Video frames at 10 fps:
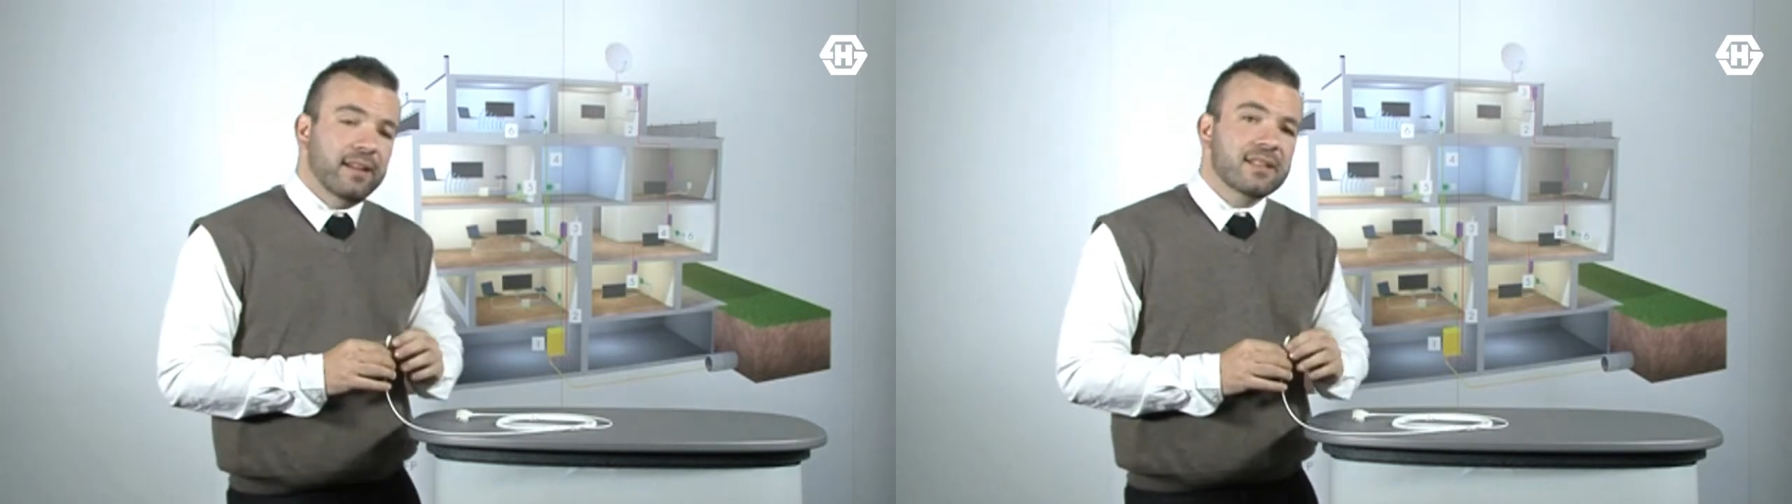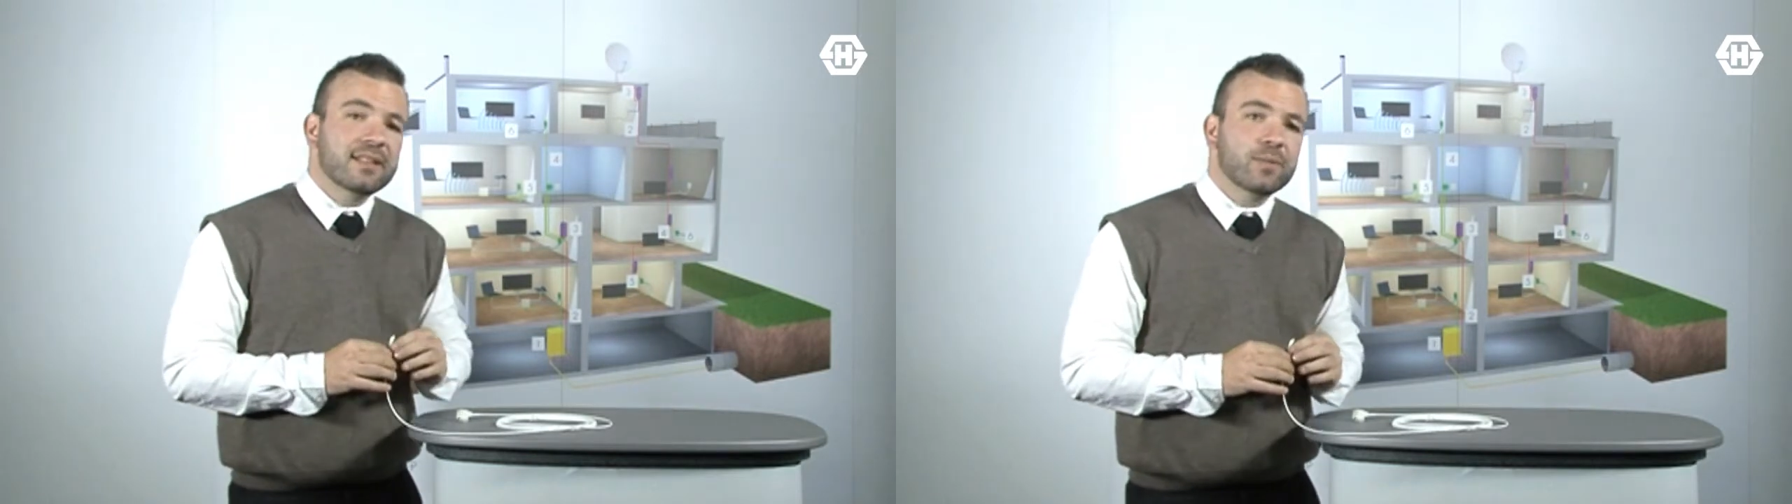
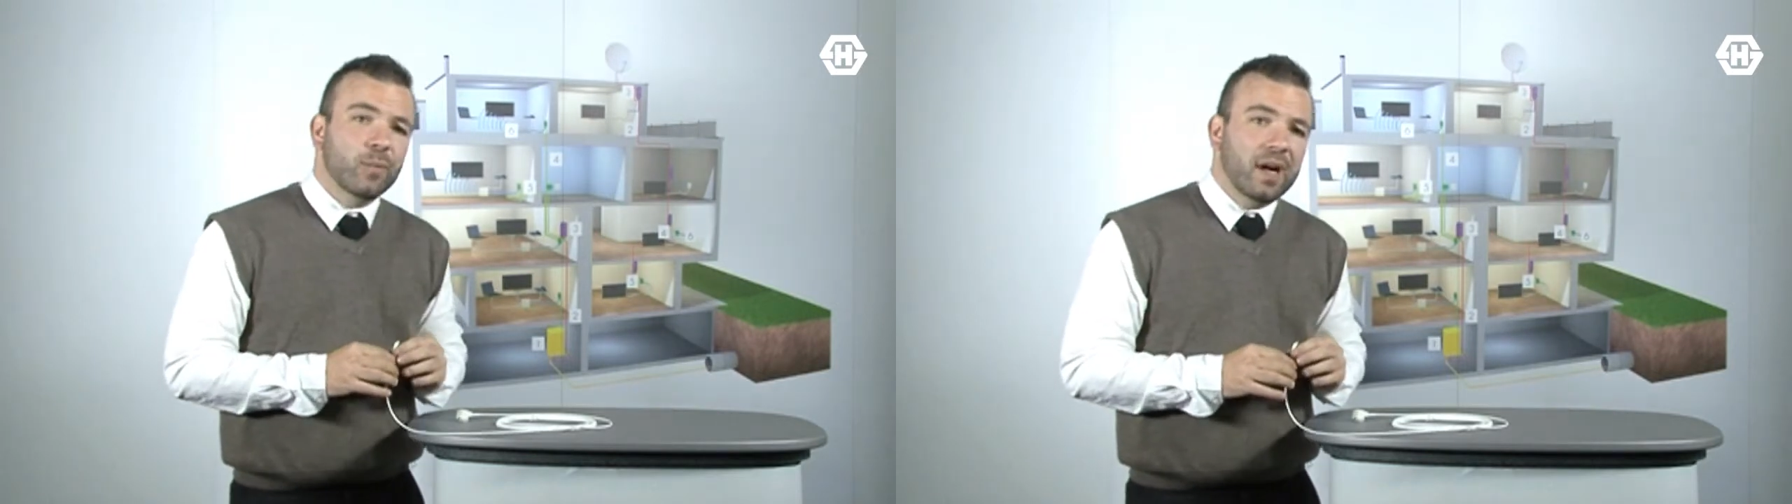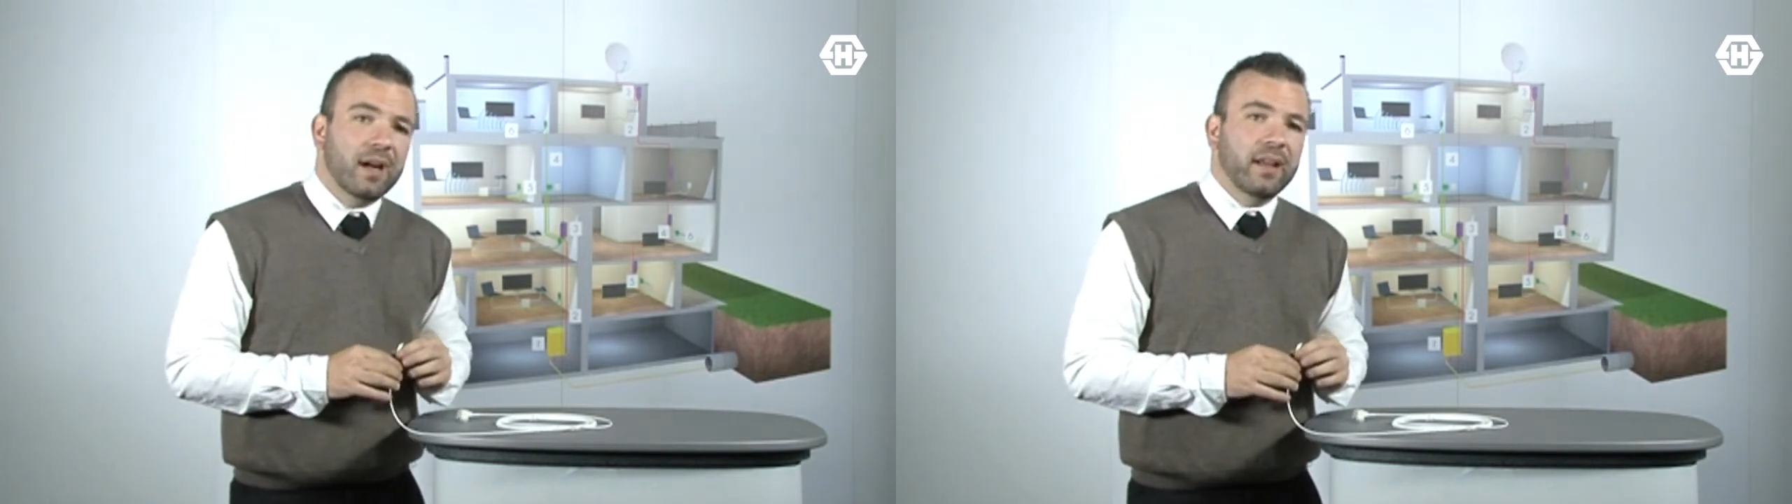this is
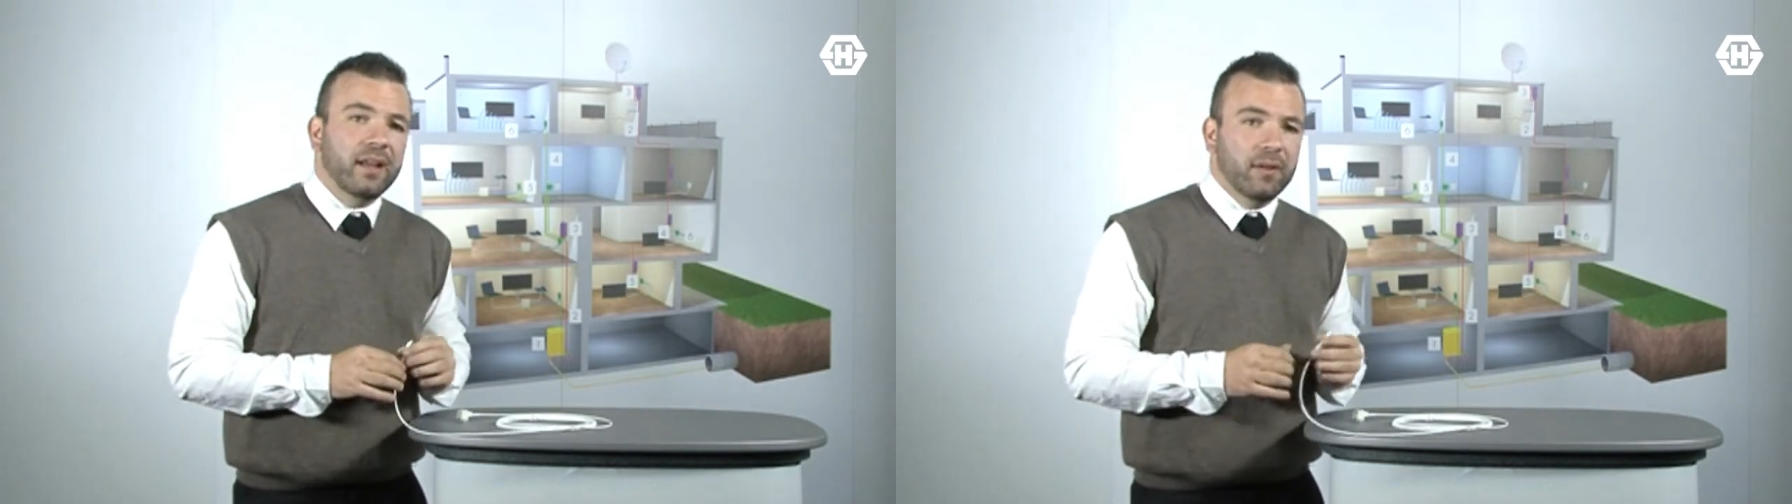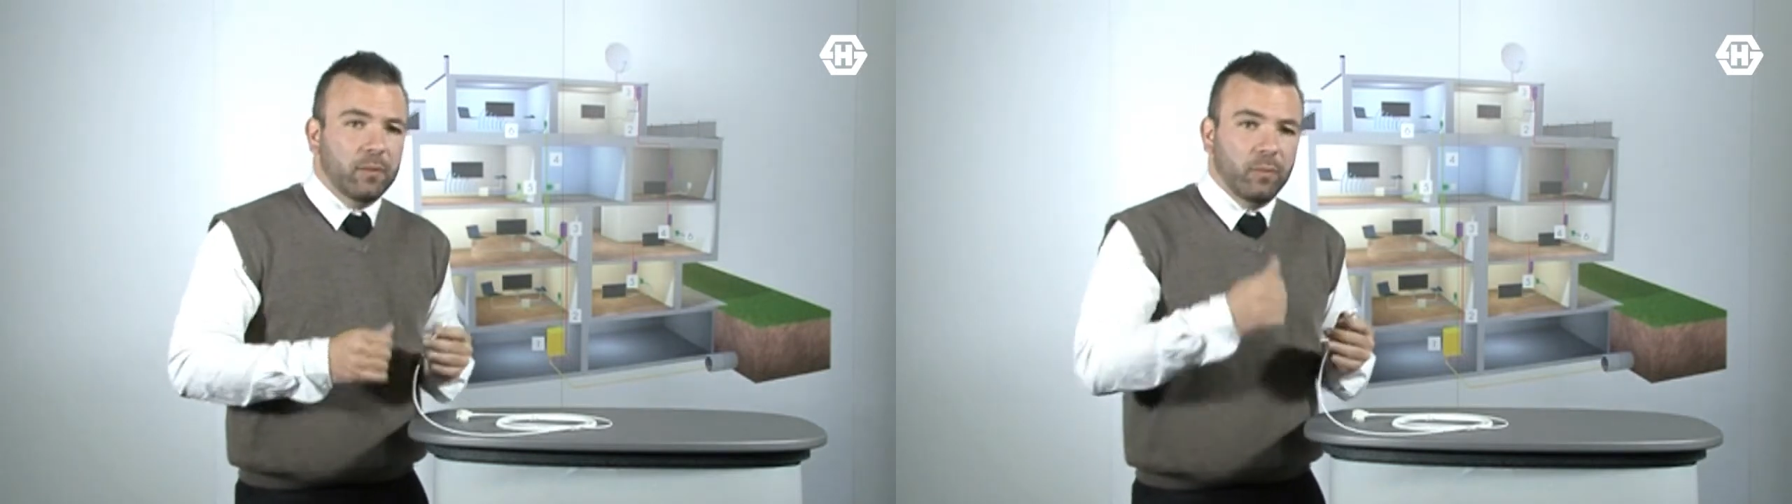why
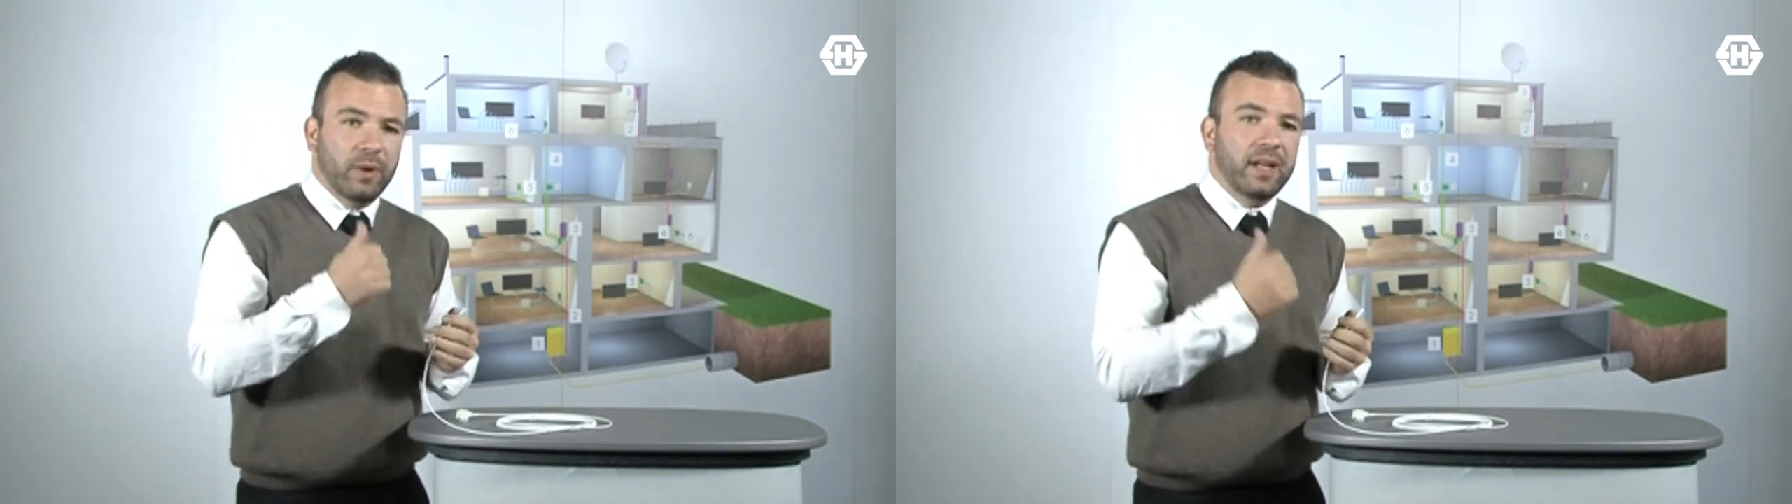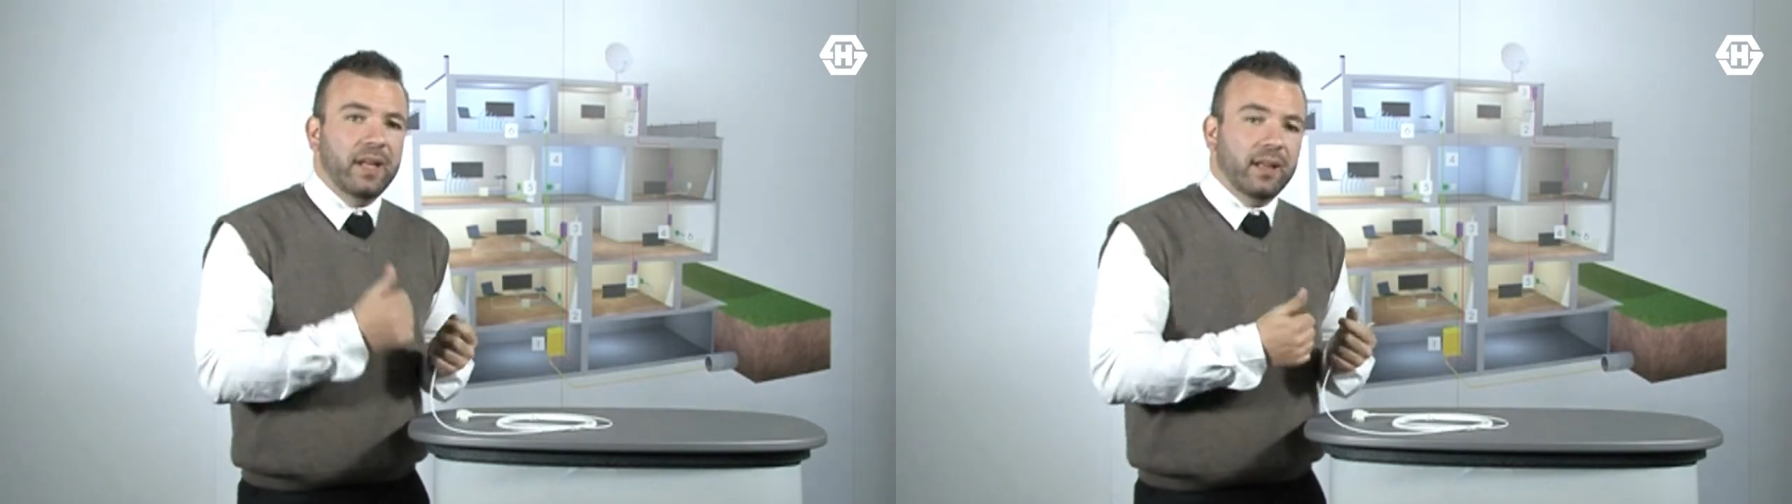
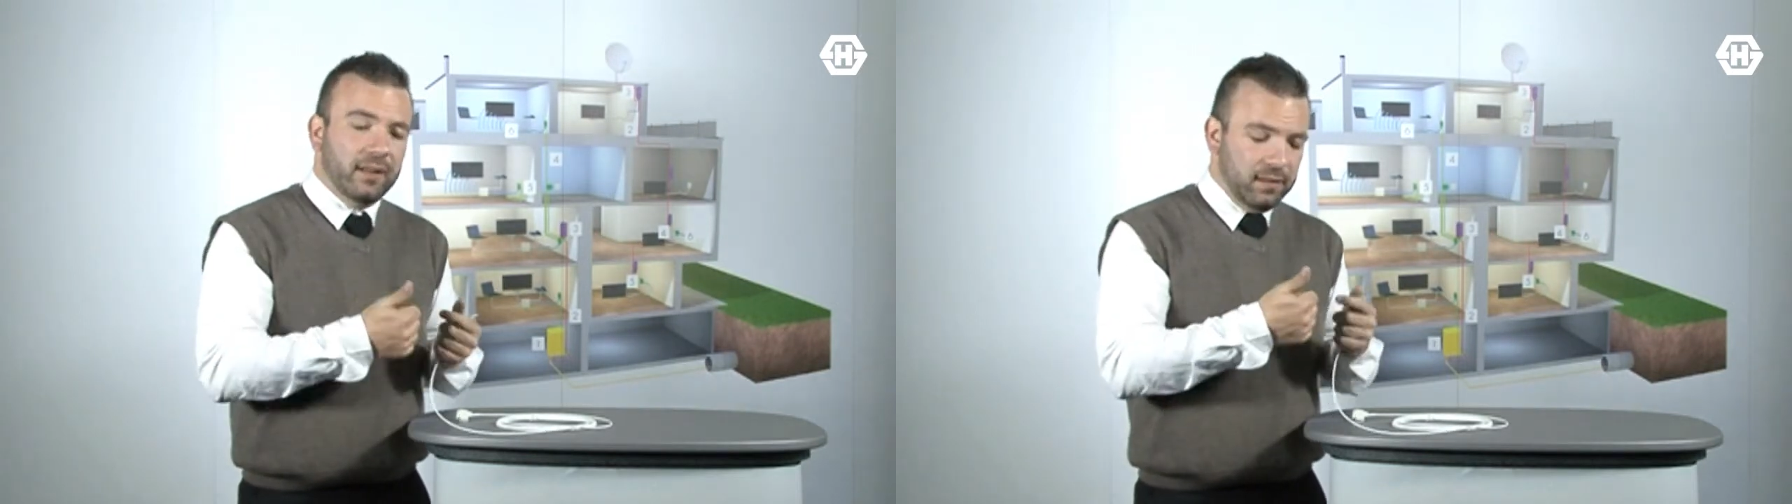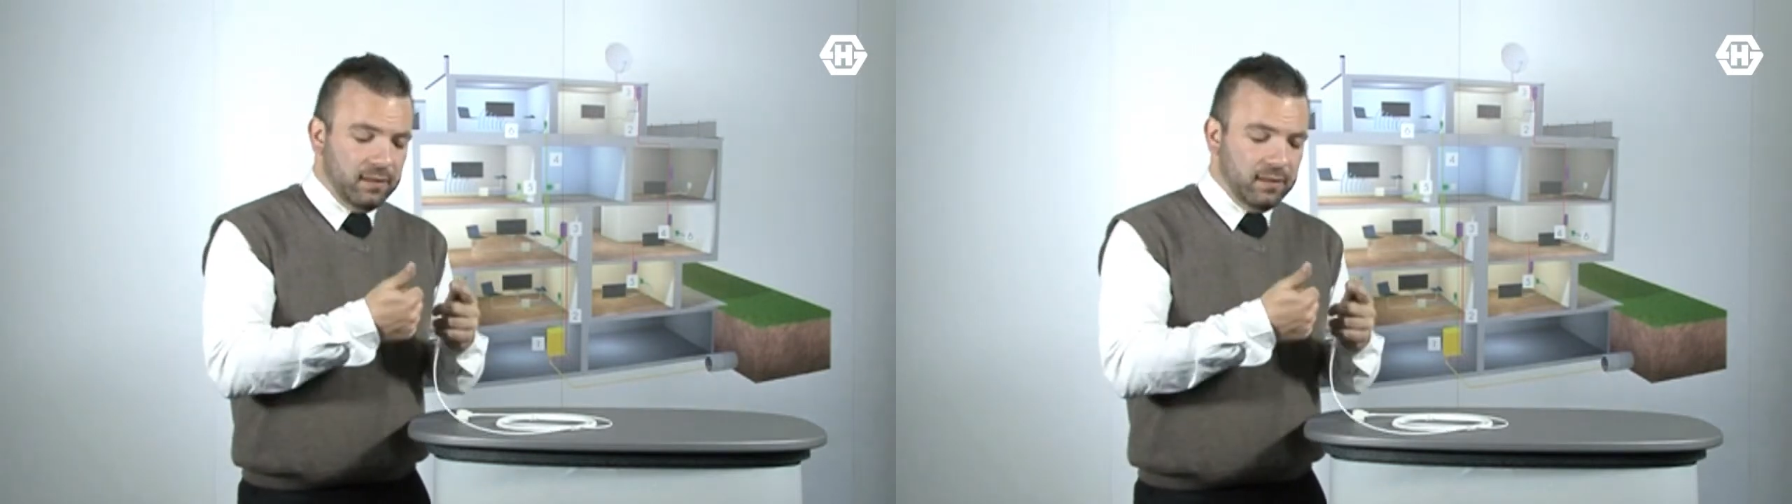we need